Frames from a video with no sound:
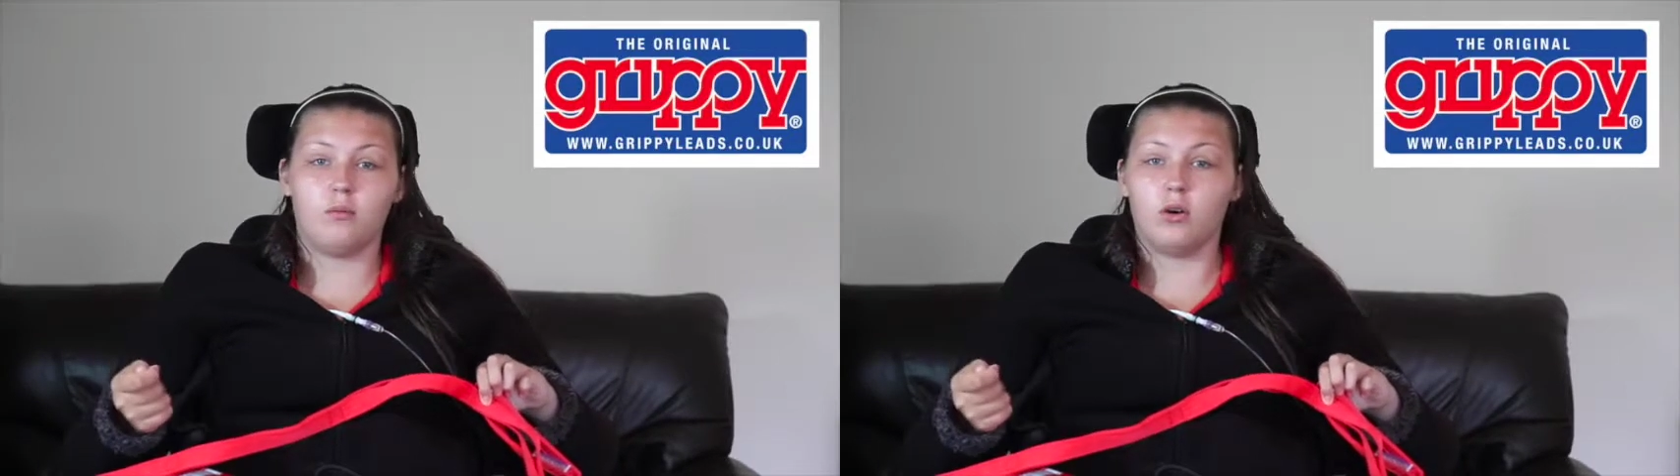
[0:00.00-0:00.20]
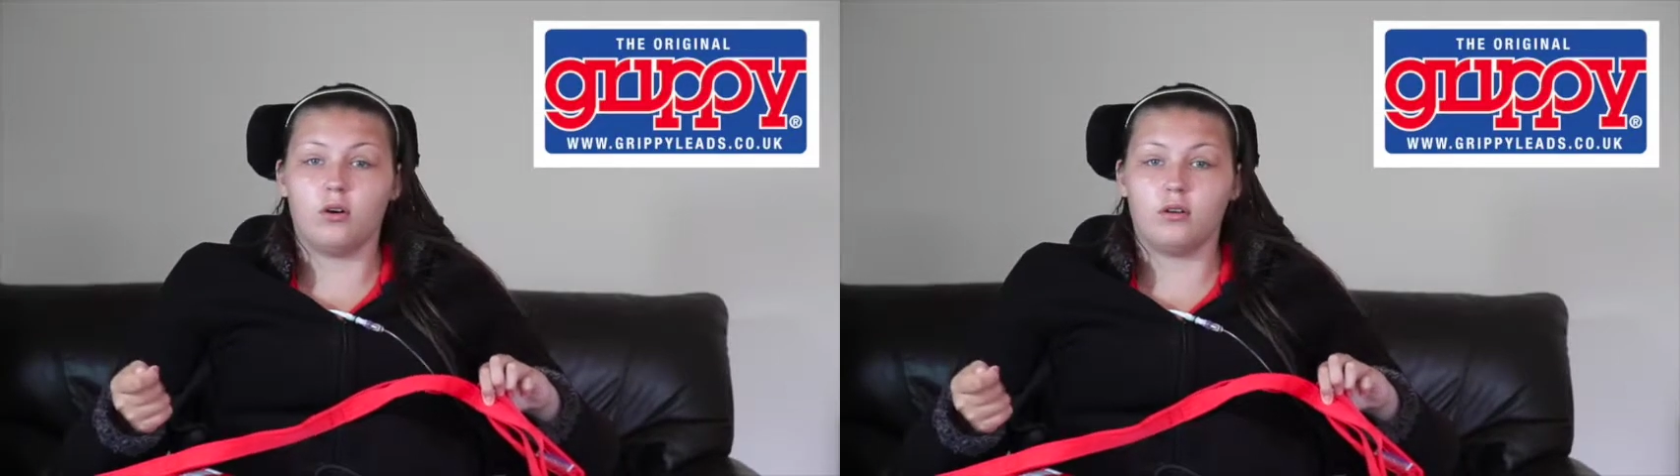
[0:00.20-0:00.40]

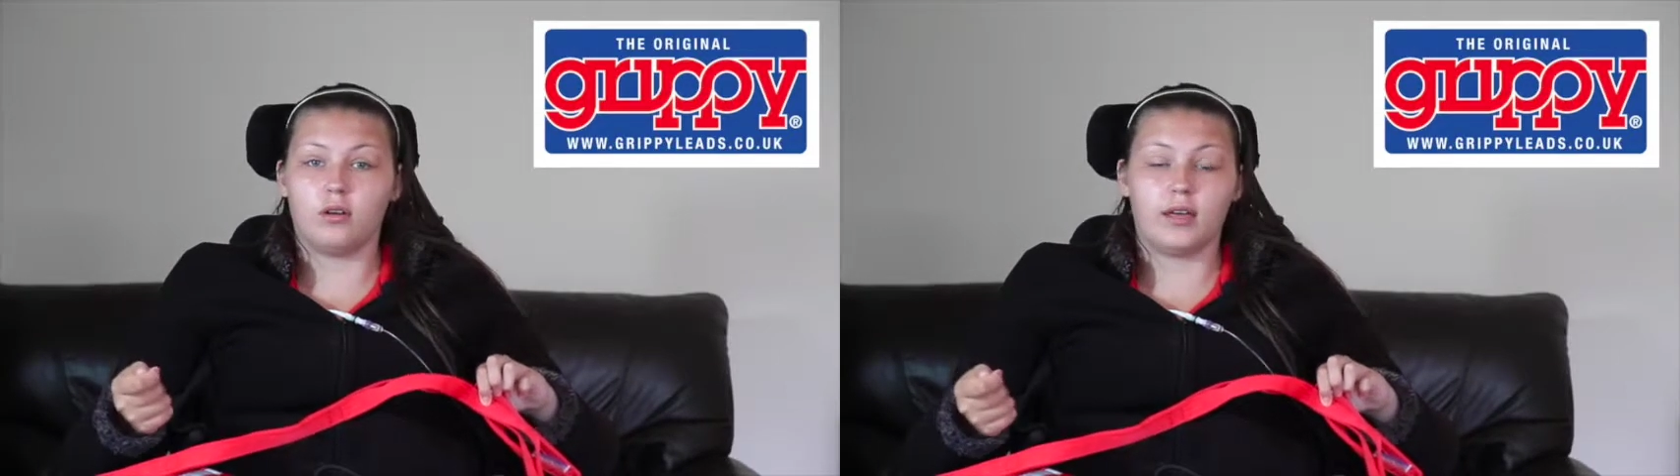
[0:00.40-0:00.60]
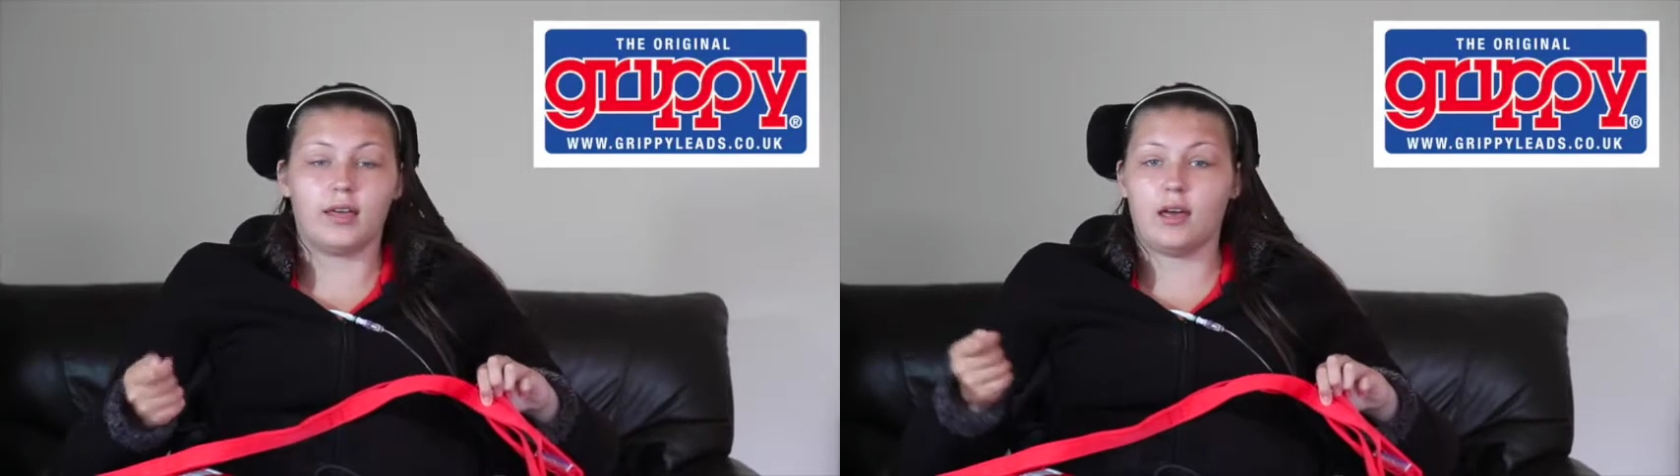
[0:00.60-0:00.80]

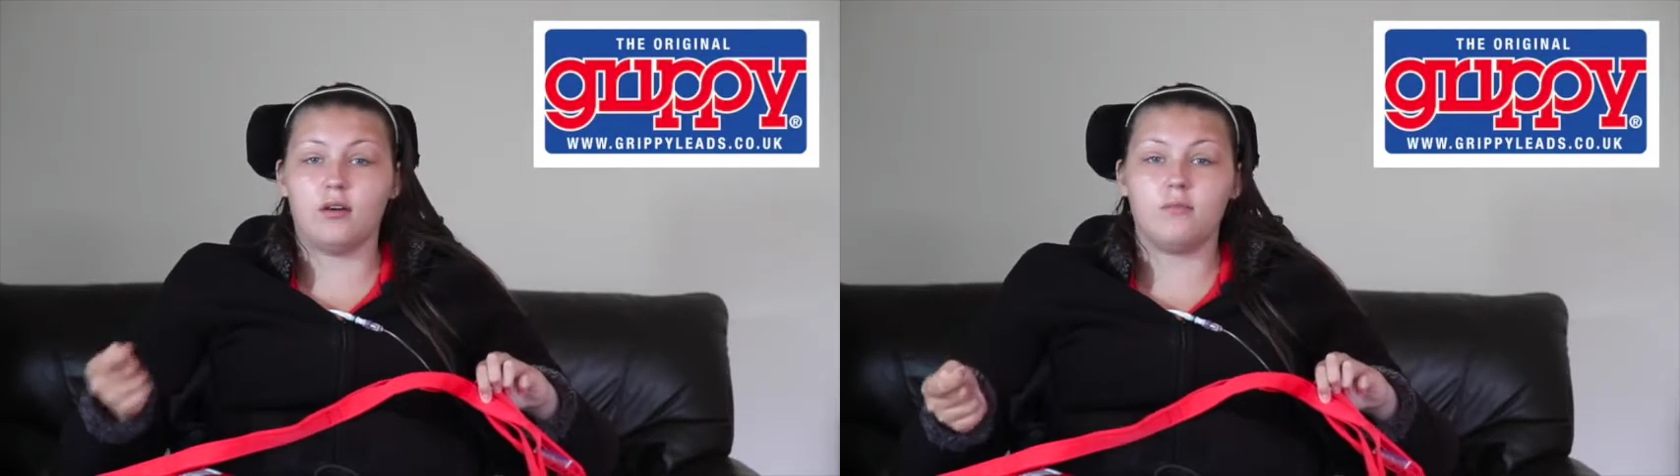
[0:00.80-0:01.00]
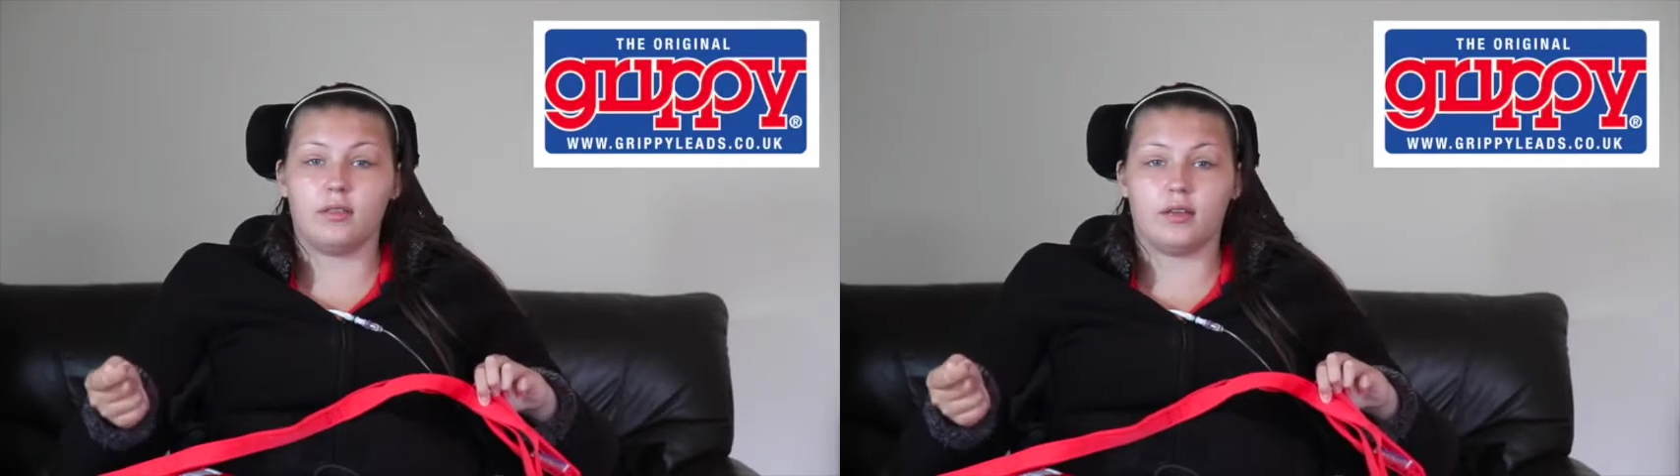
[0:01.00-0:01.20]
want and get
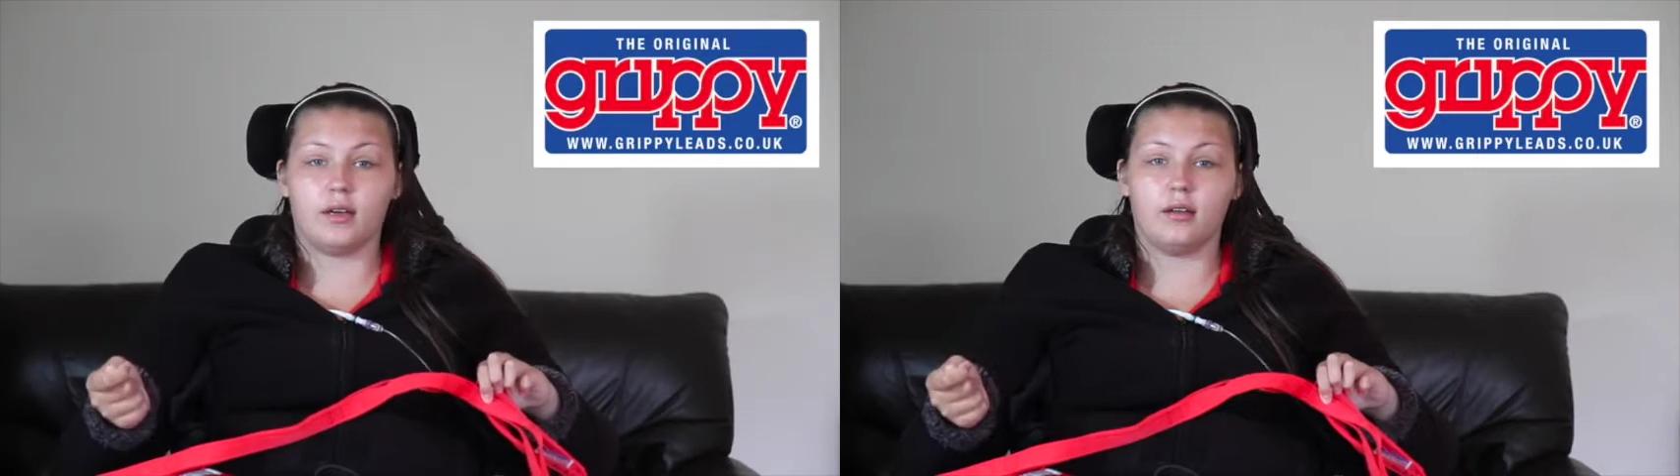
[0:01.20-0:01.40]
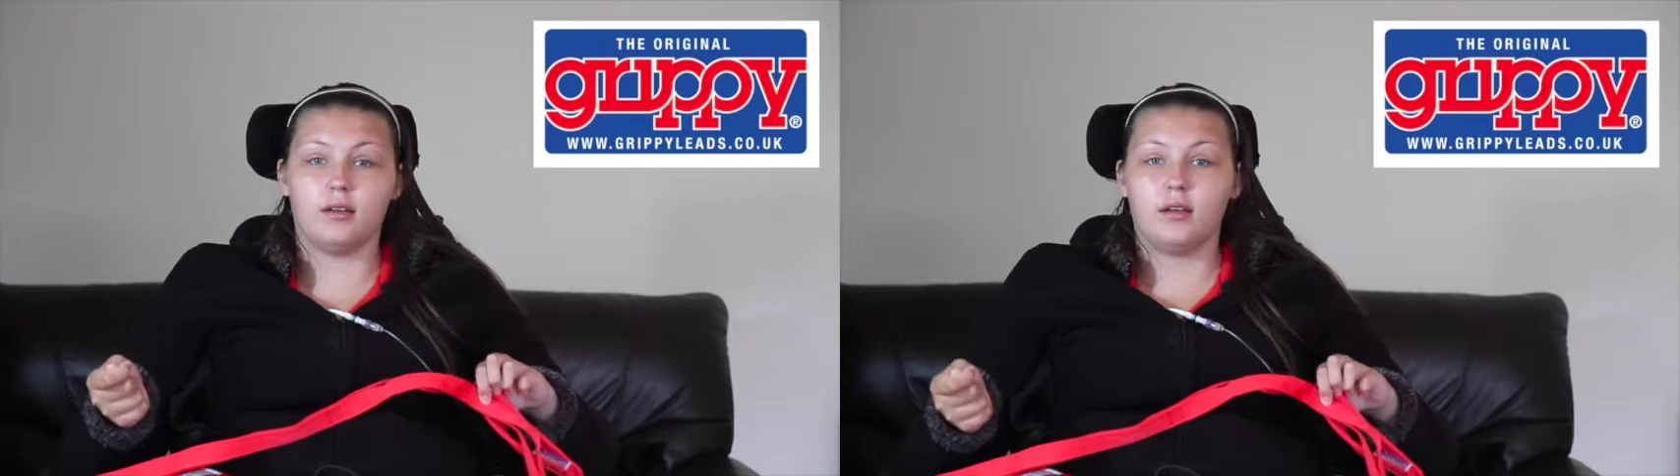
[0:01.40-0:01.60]
on with
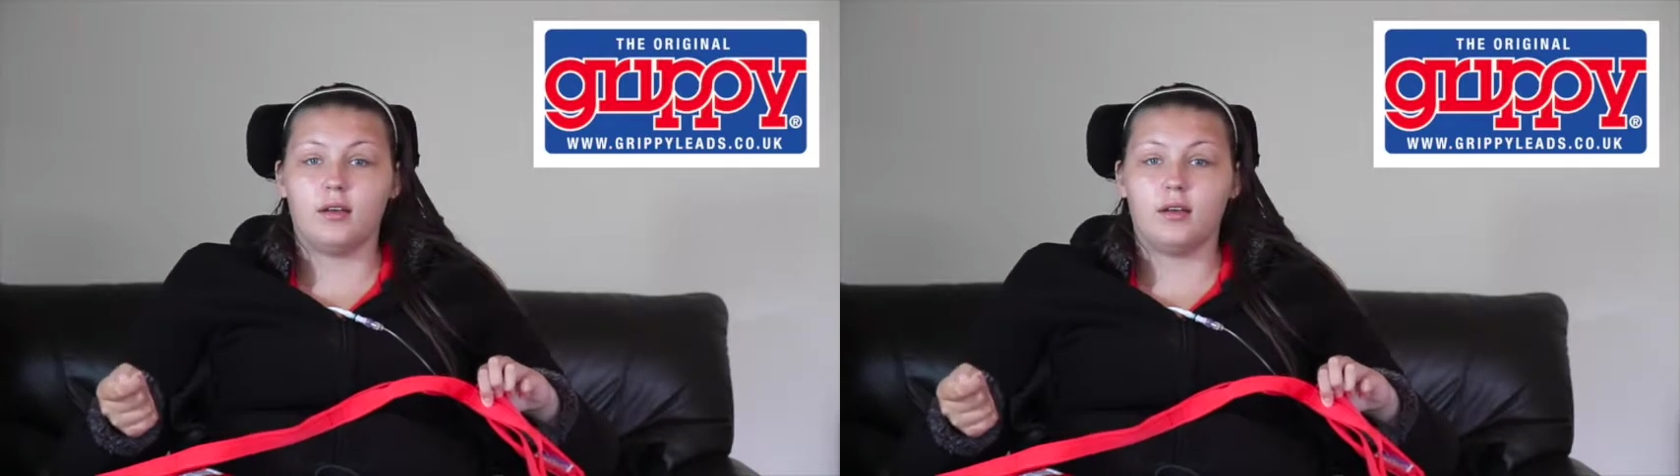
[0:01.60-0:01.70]
it.